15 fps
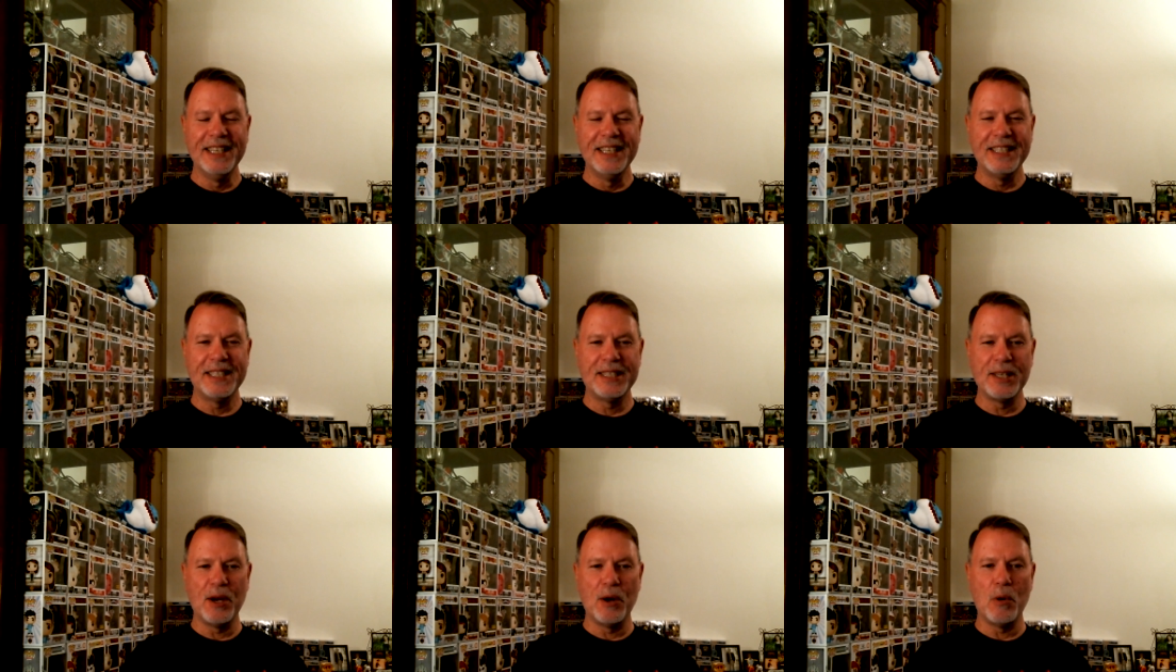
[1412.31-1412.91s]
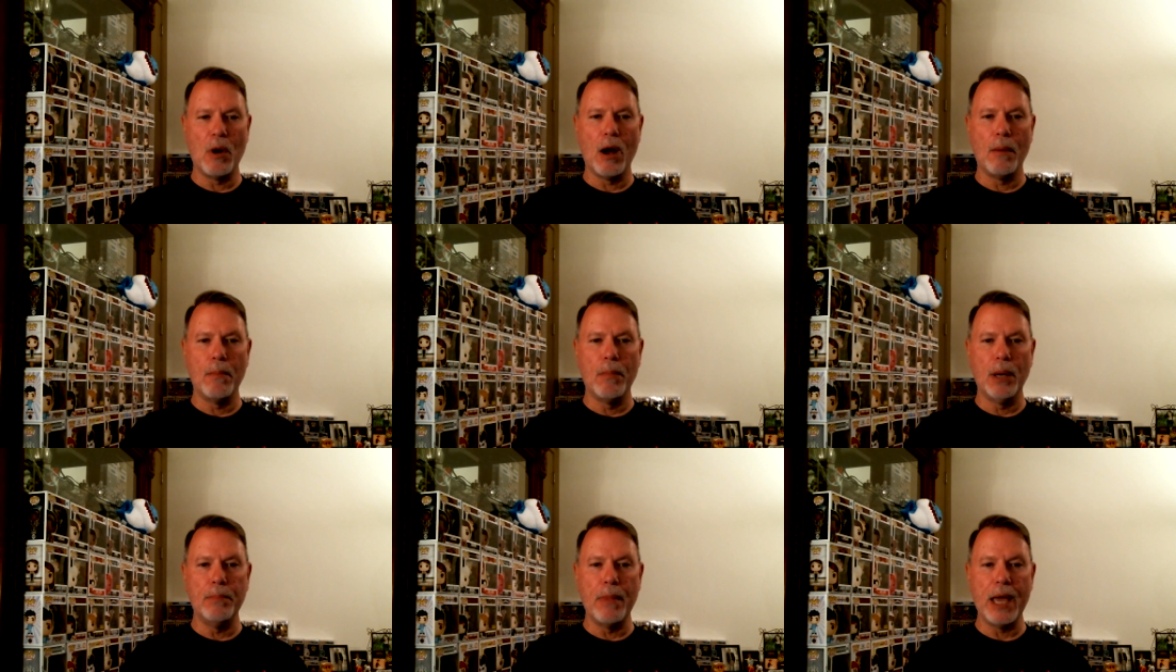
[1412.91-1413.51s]
So, um,
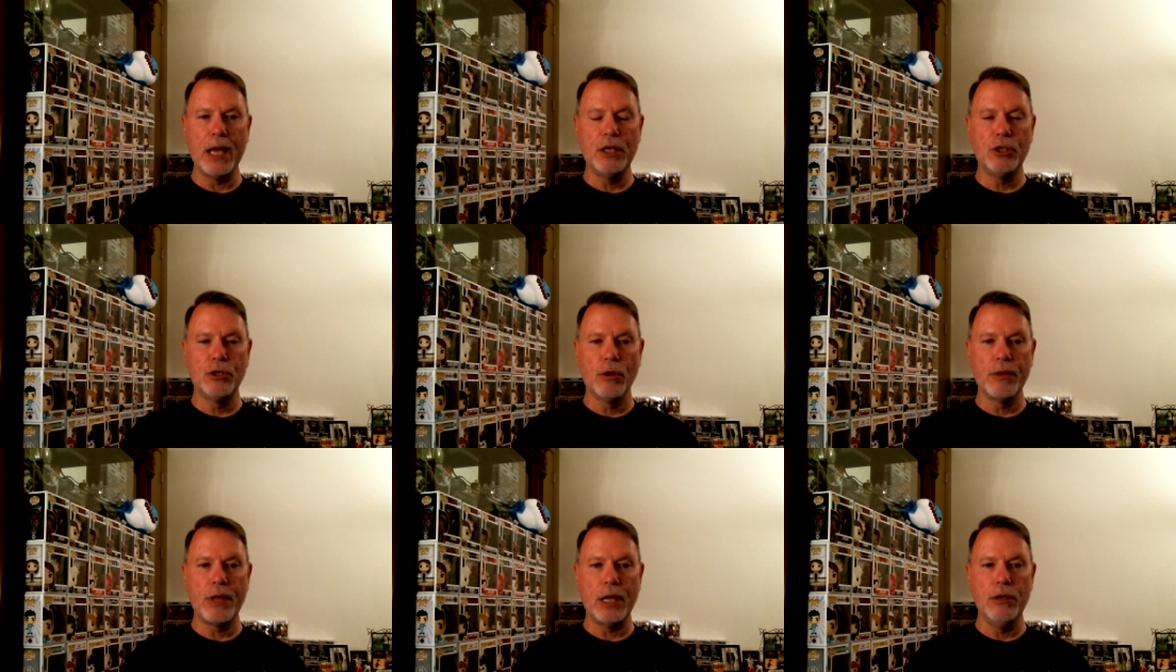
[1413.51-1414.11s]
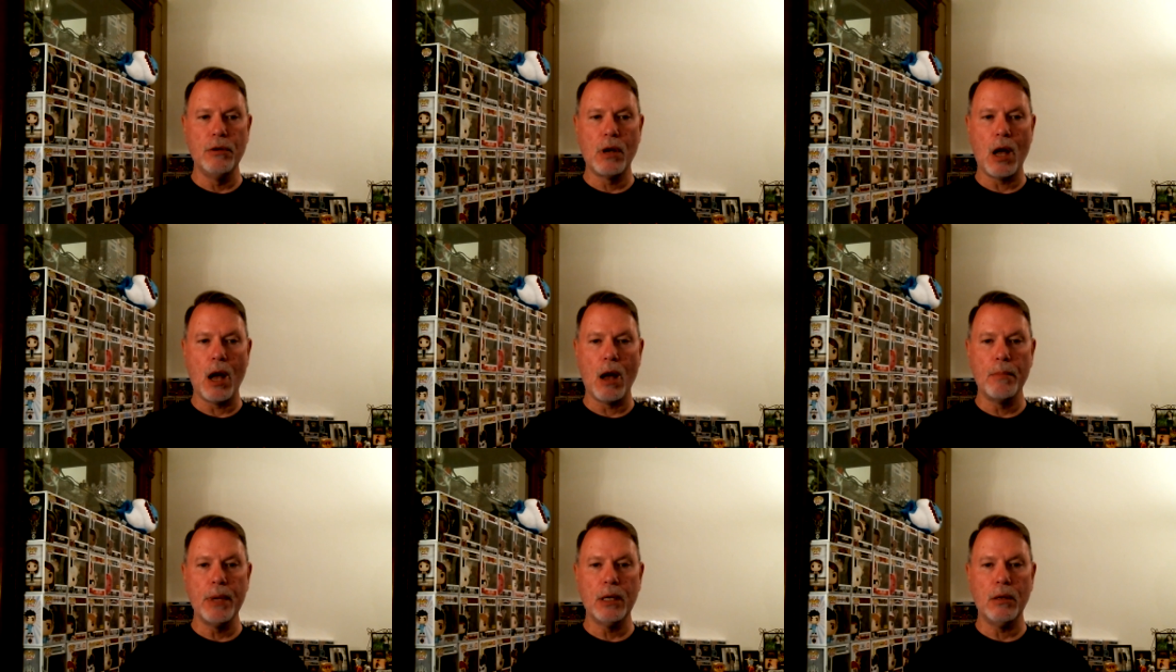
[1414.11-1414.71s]
but make sure that you
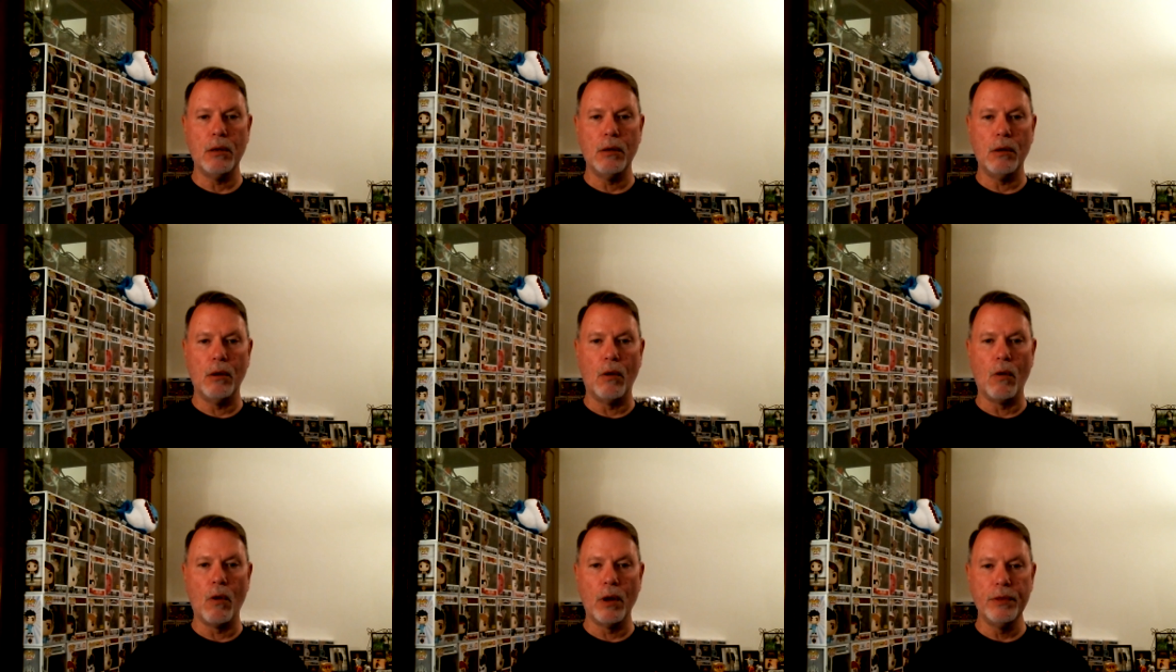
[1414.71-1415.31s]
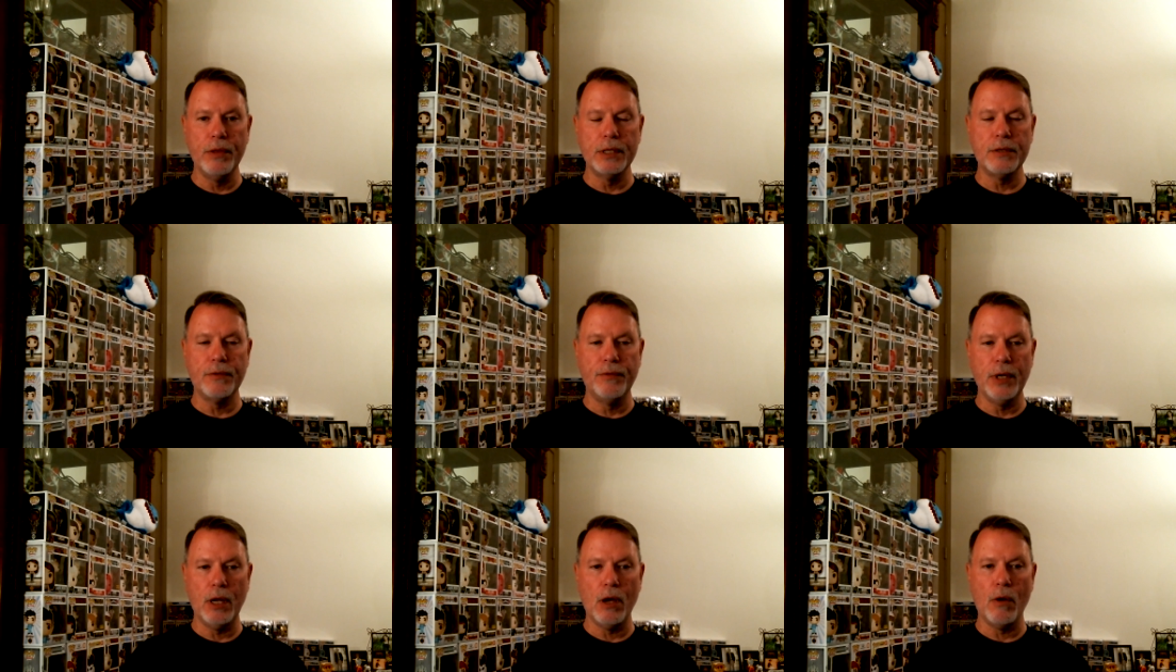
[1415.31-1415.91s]
comment on this
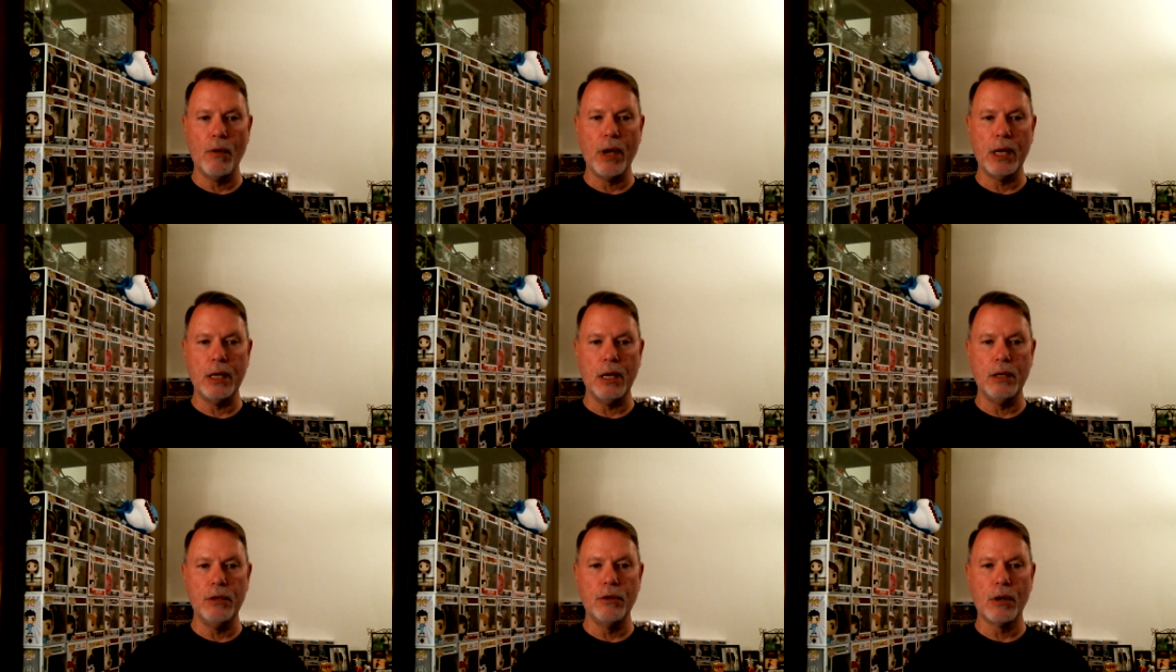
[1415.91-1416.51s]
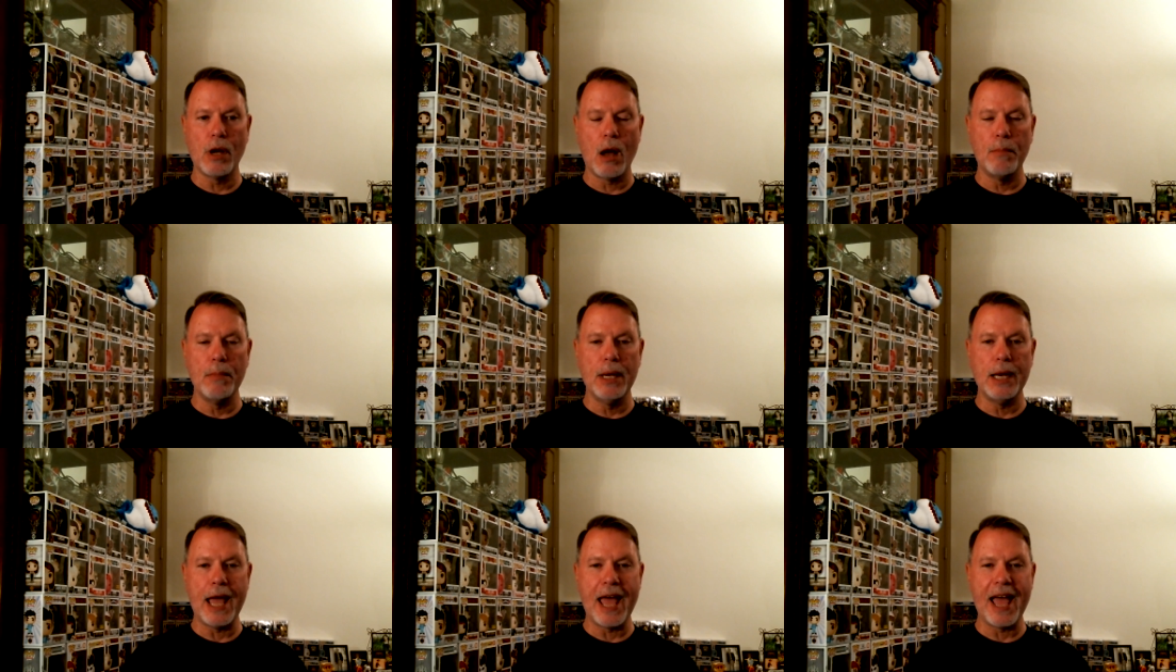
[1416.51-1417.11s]
video and in your
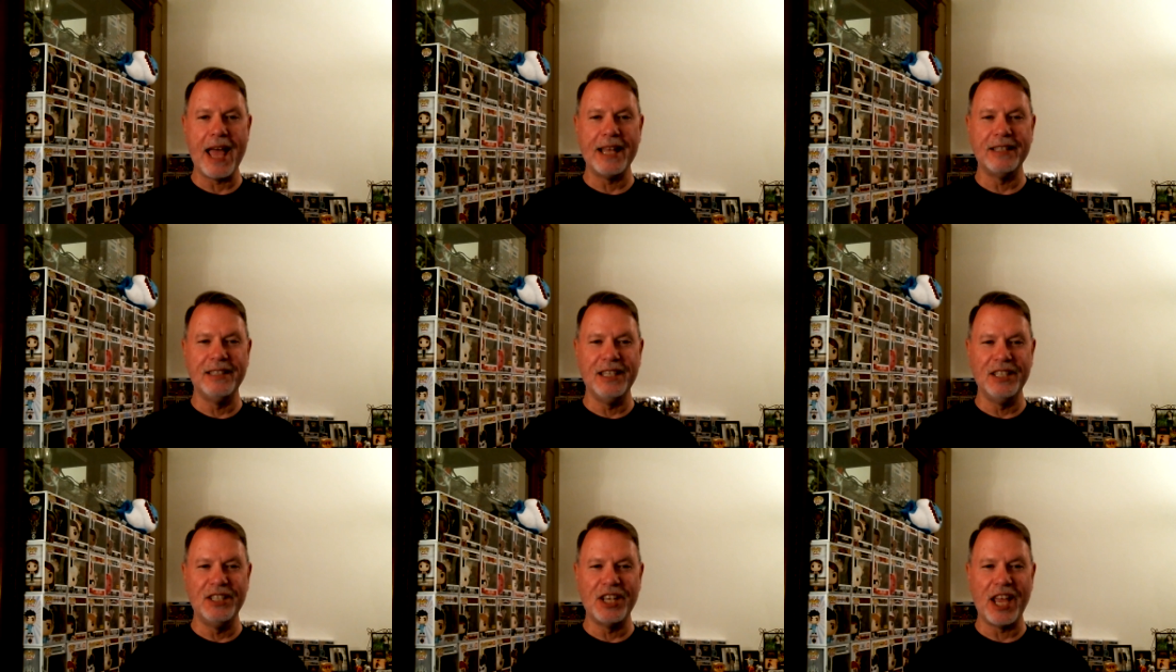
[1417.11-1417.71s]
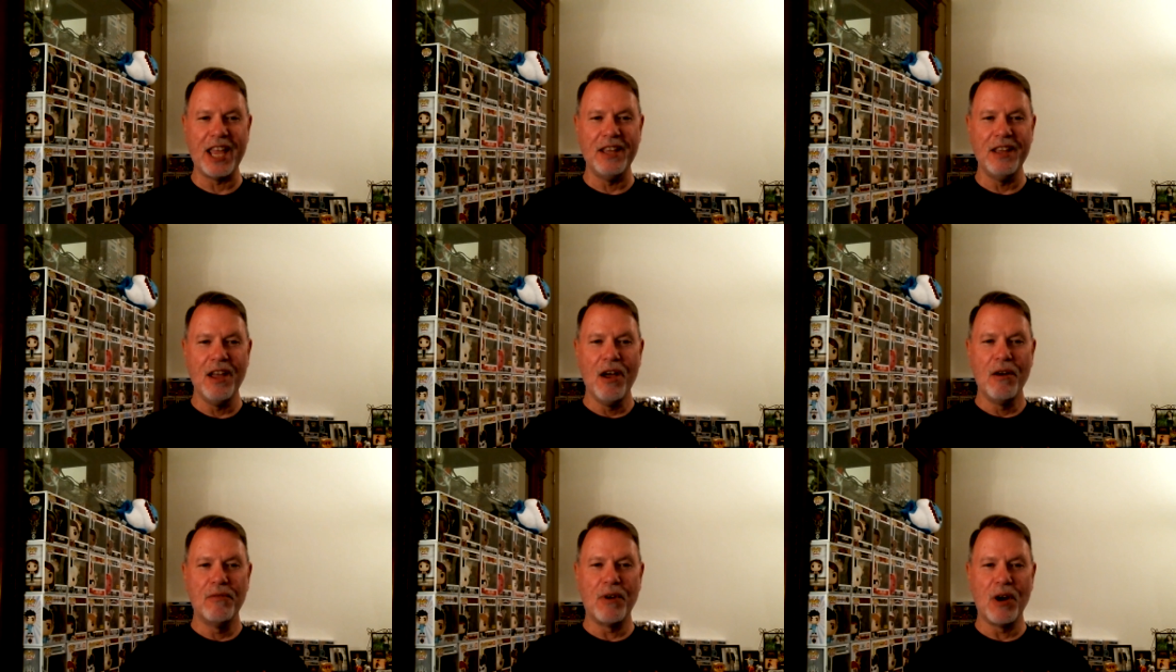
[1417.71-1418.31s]
comment add DJ
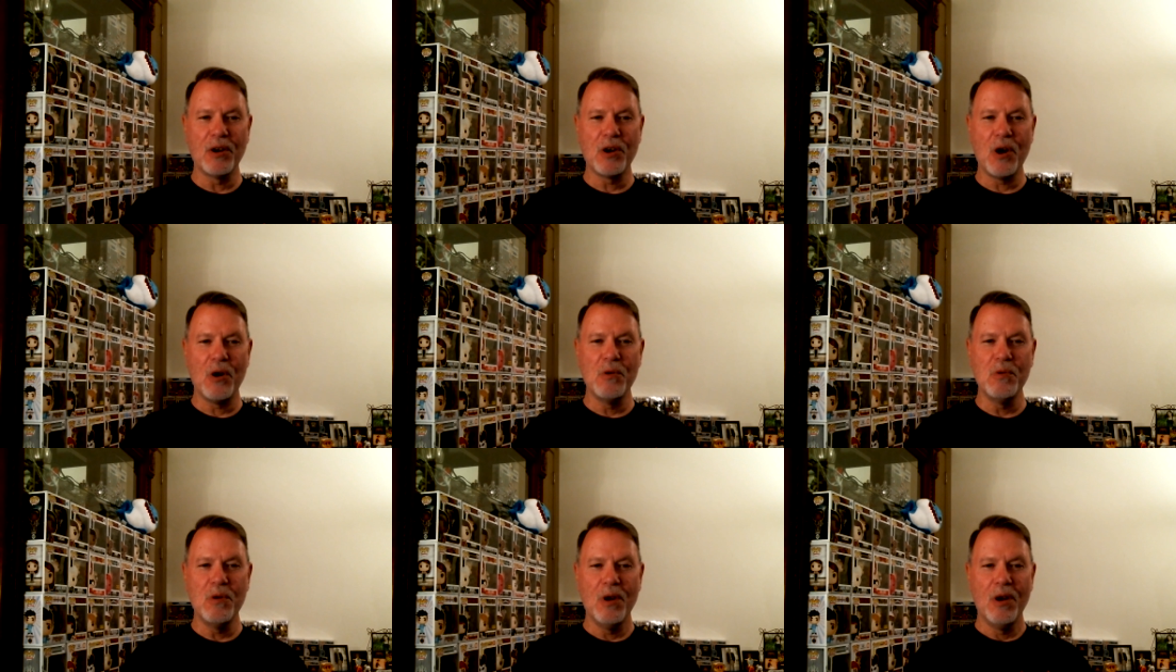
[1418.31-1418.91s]
Funko